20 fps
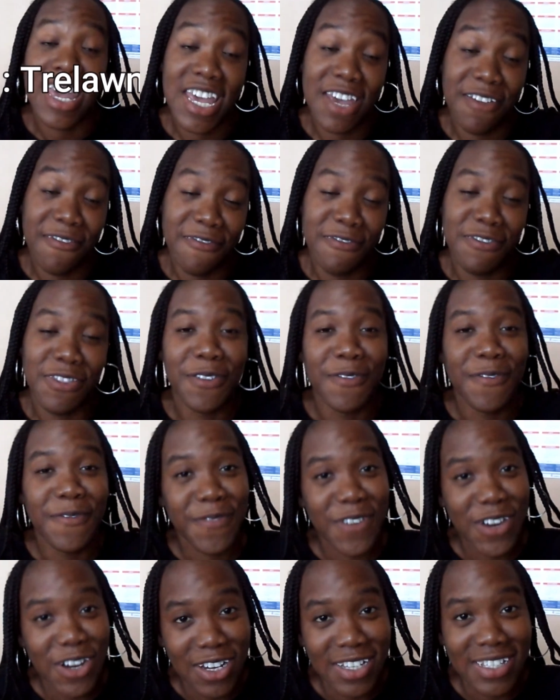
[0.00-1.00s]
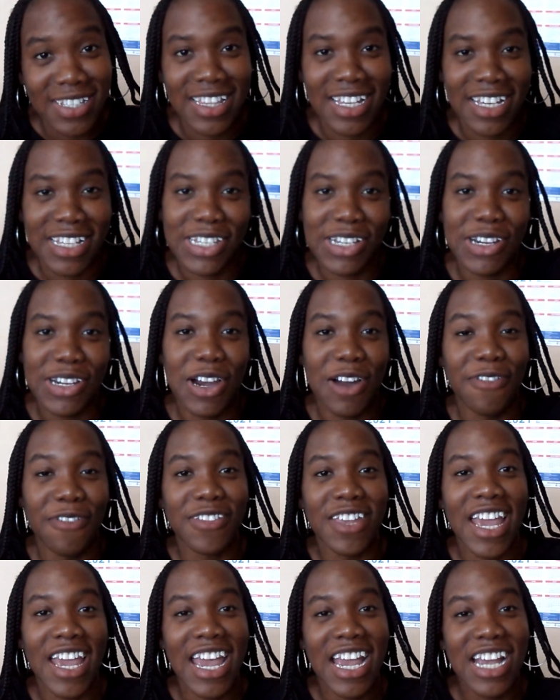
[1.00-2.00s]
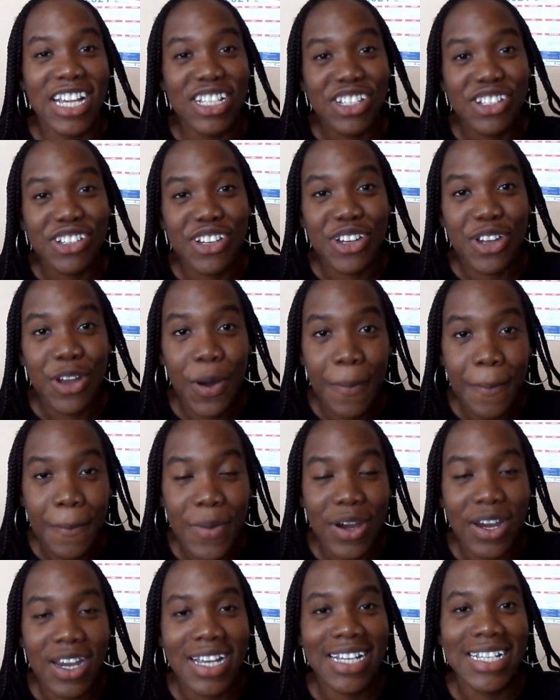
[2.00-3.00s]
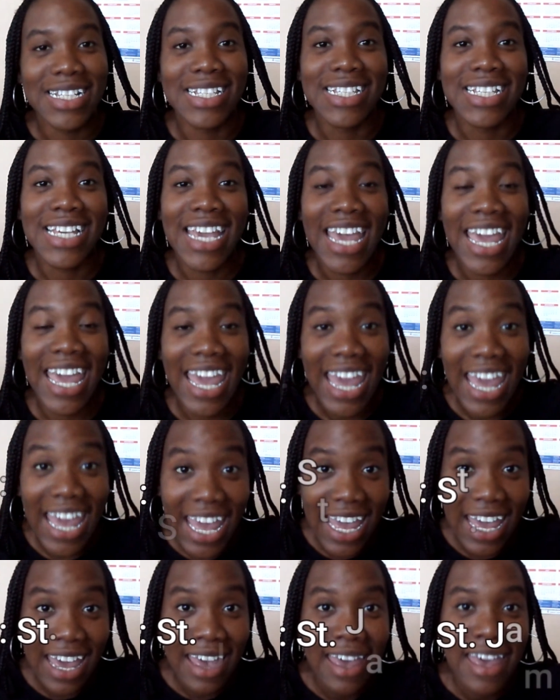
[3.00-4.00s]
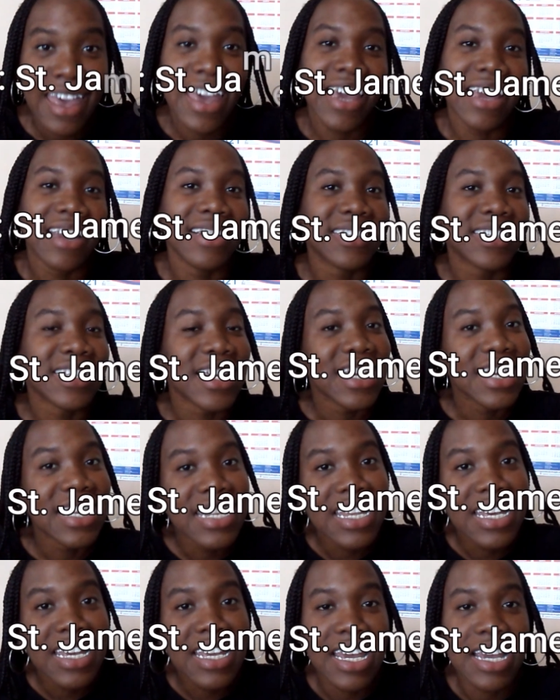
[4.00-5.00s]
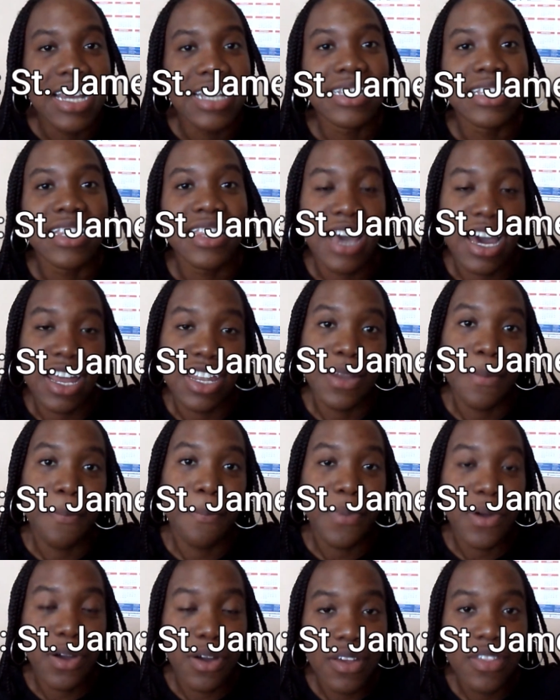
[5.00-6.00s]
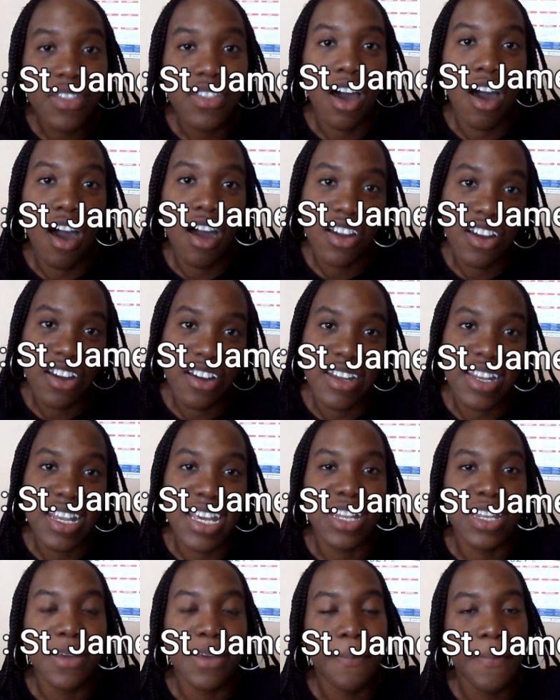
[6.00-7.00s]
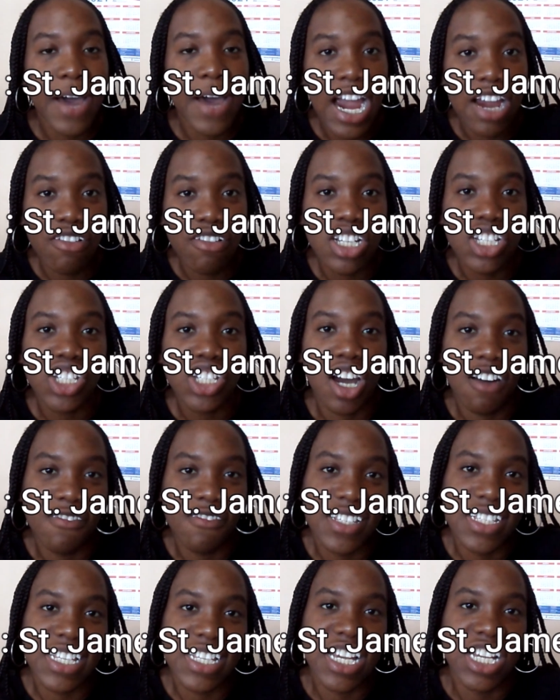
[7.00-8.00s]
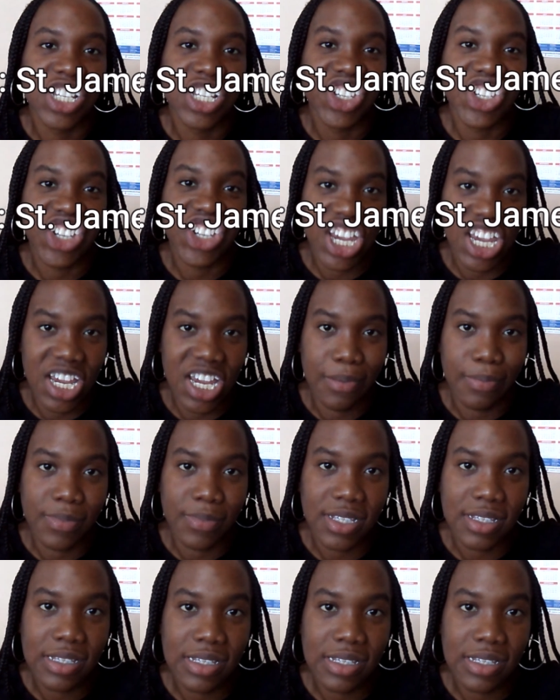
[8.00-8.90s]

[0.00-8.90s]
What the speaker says: If the first letter of the entry number is K, it indicates that the birth occurred in the parish of St. James.